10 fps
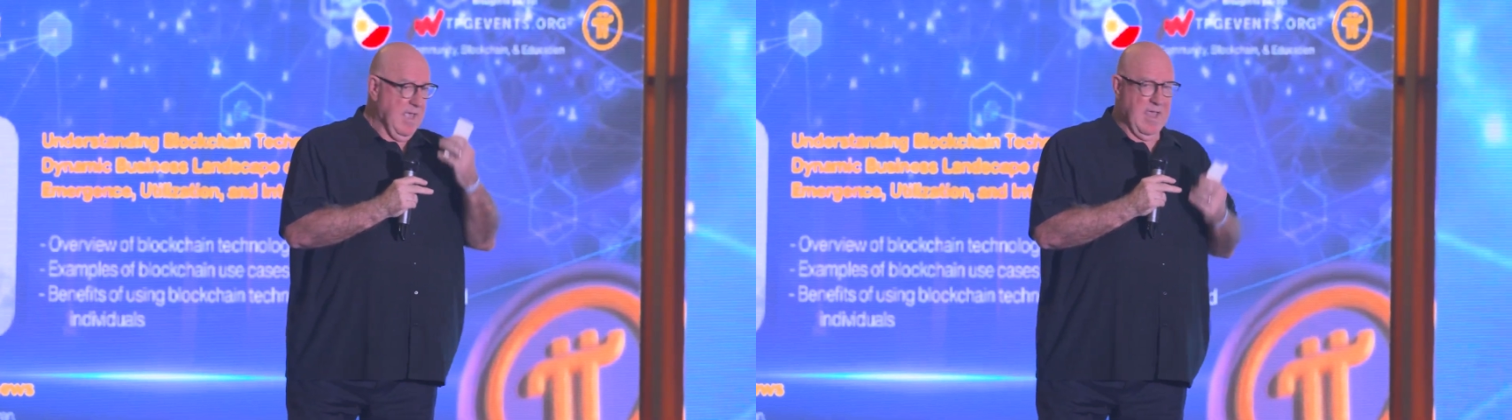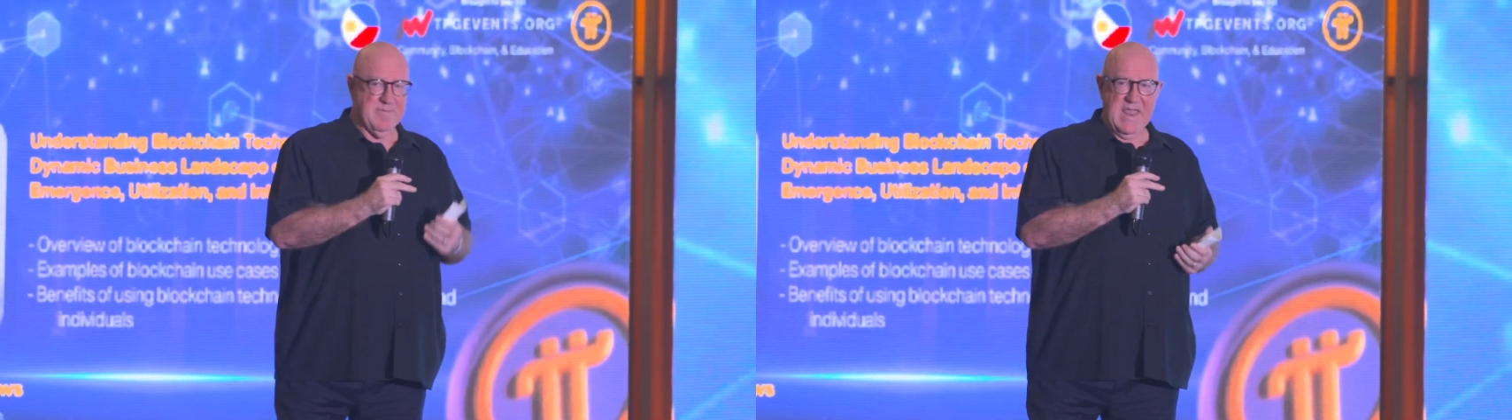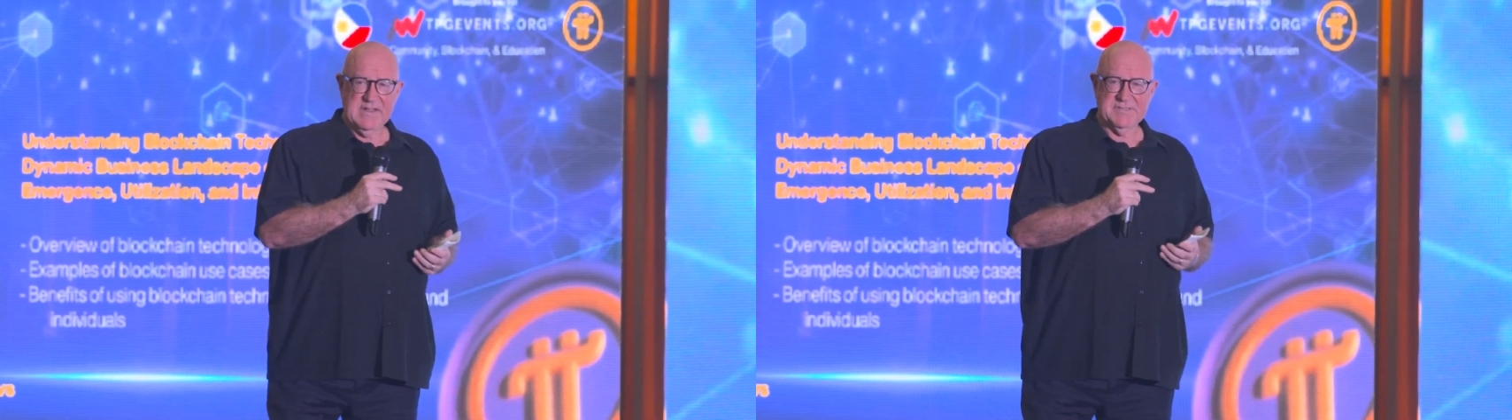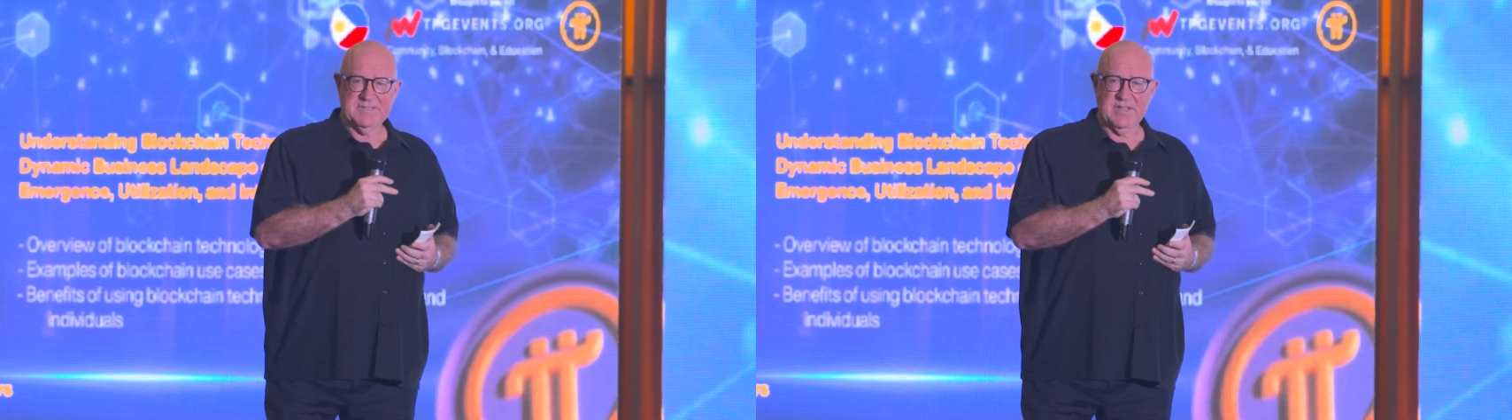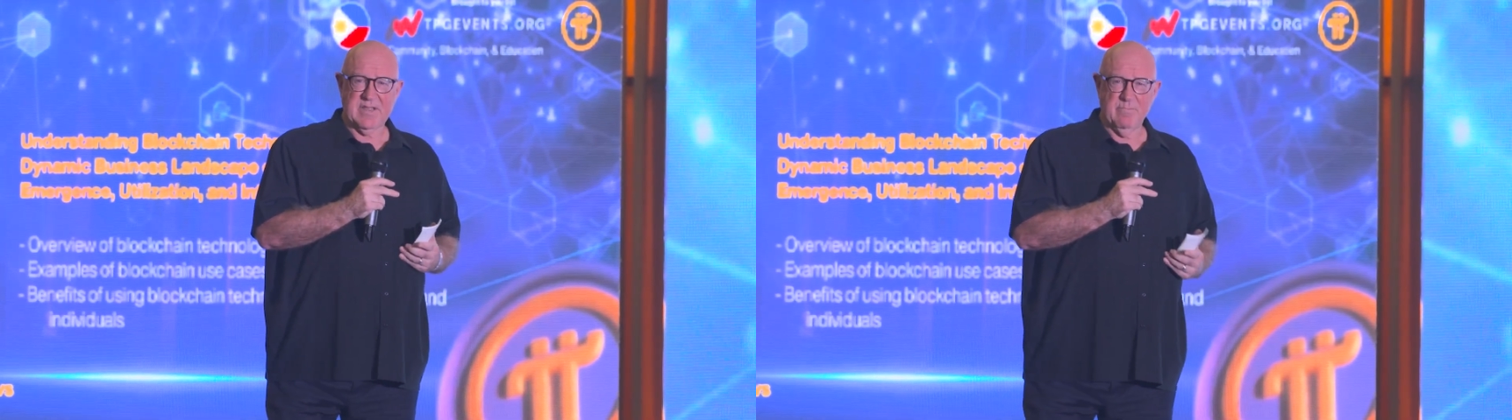And that
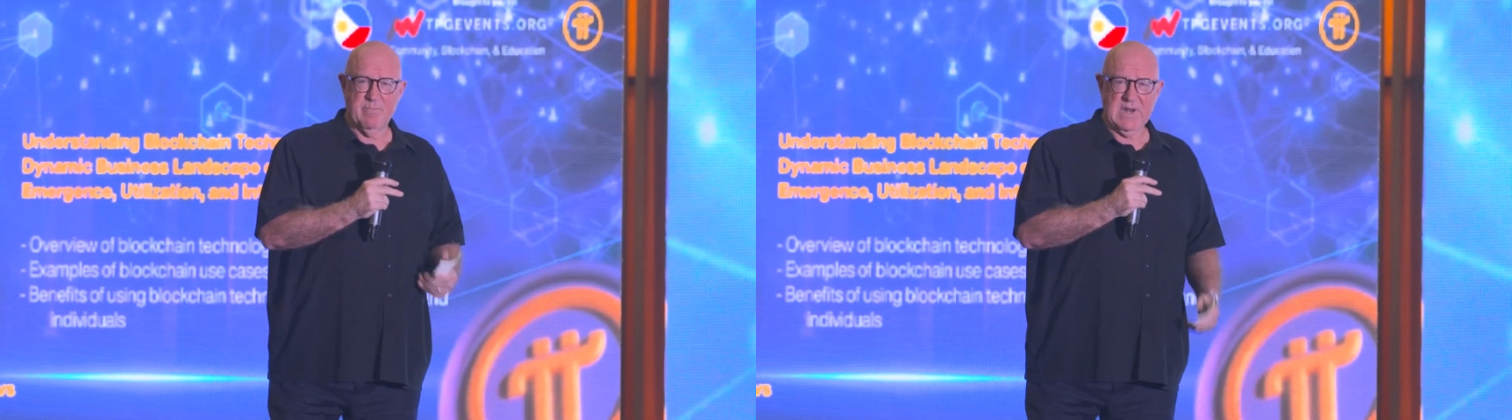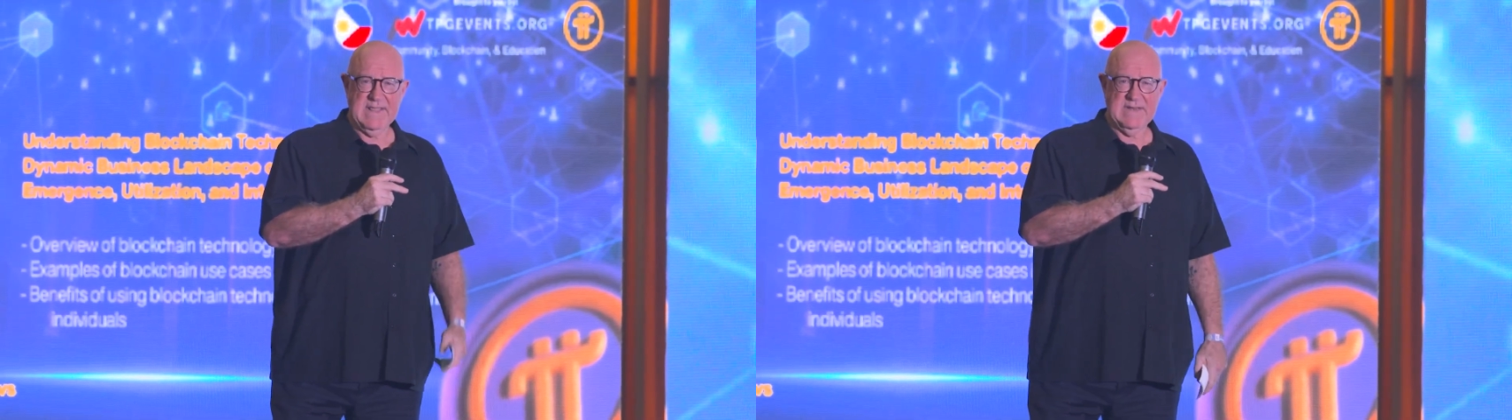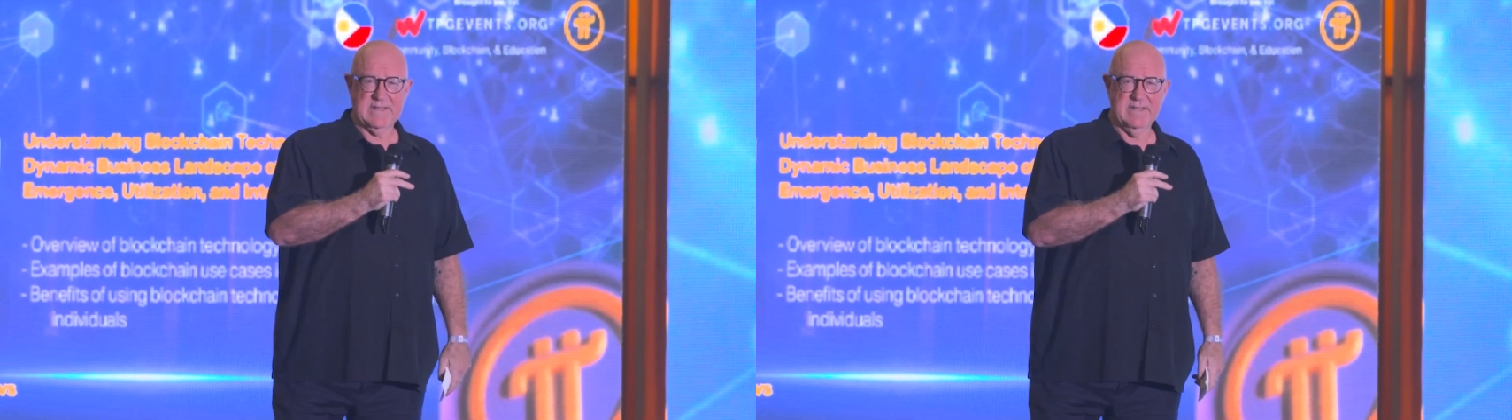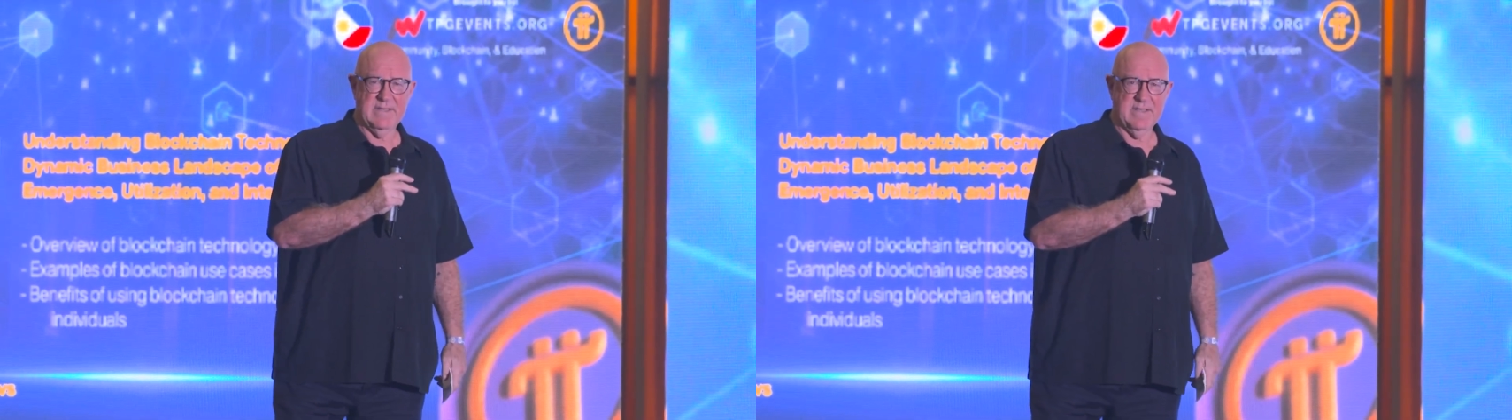is to complete